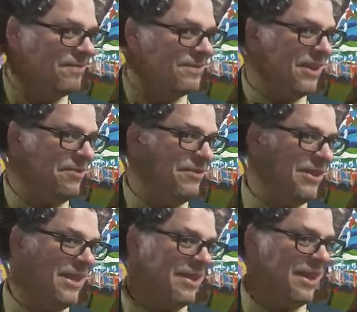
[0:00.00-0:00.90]
So I don't
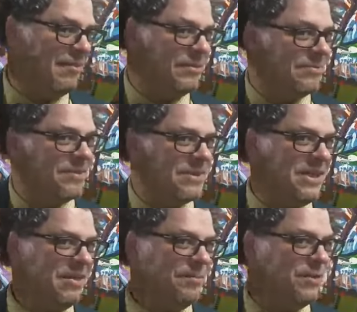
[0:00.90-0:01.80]
want that to happen. You
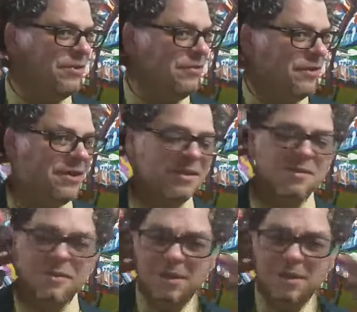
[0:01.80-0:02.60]
see how beautiful it looks?